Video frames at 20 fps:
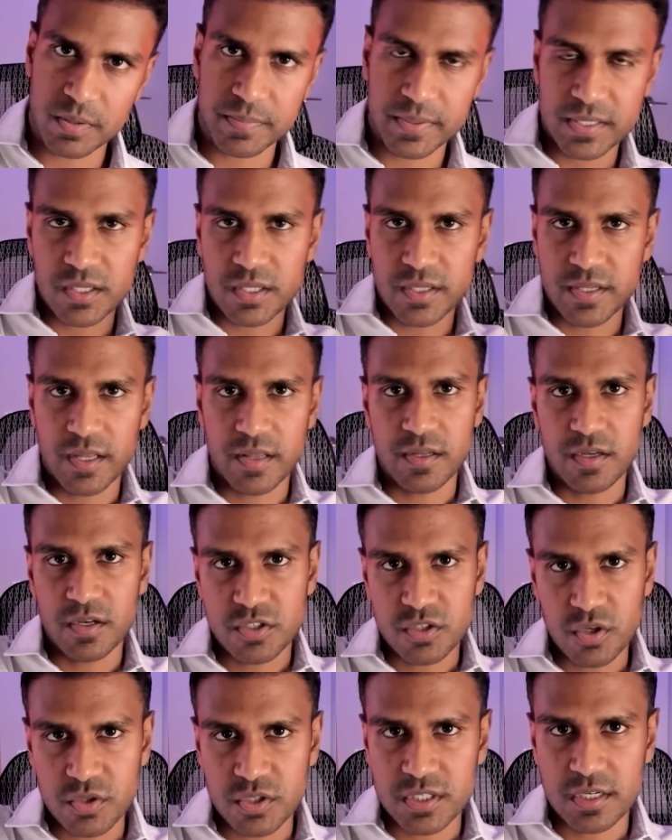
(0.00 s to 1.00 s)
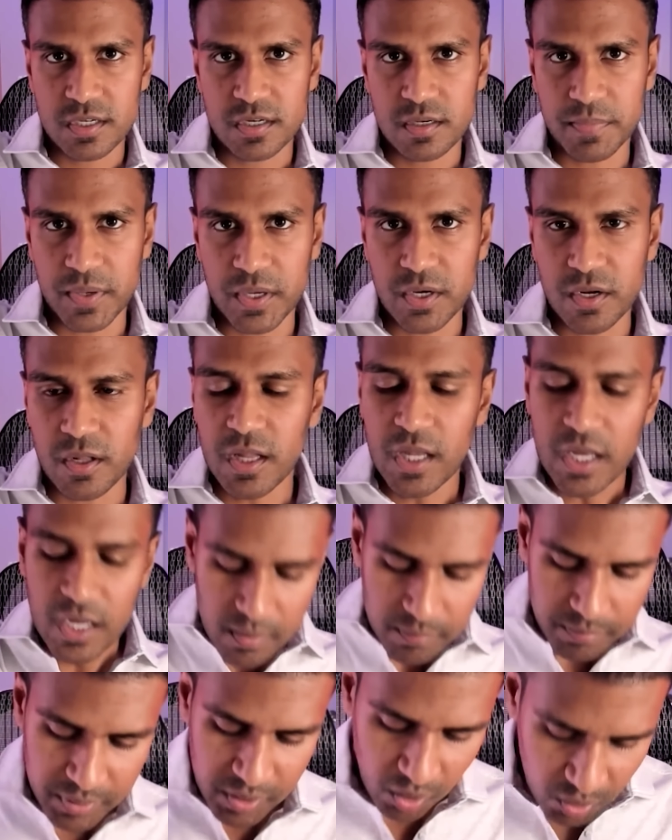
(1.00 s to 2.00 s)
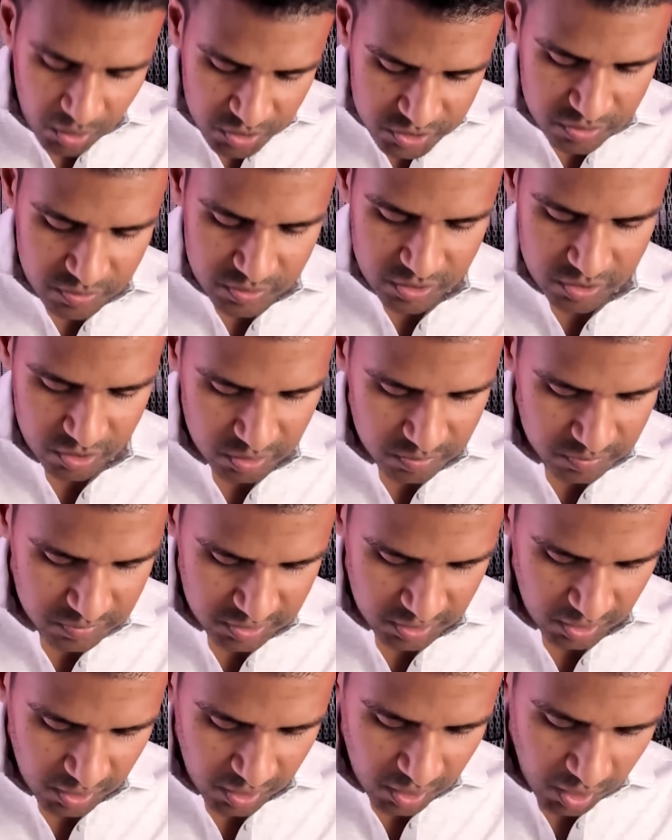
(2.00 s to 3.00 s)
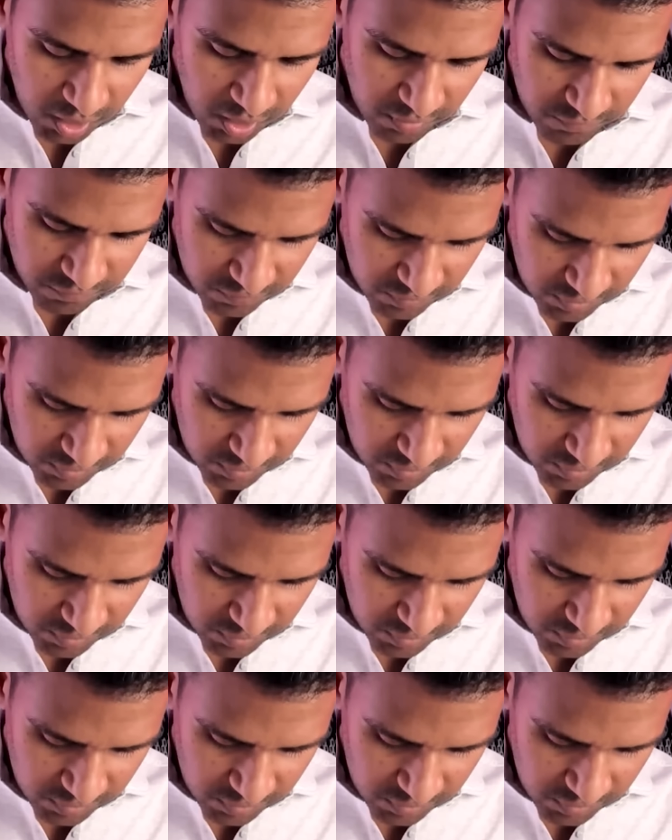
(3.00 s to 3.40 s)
bundle and then the associated bundle, but also in terms of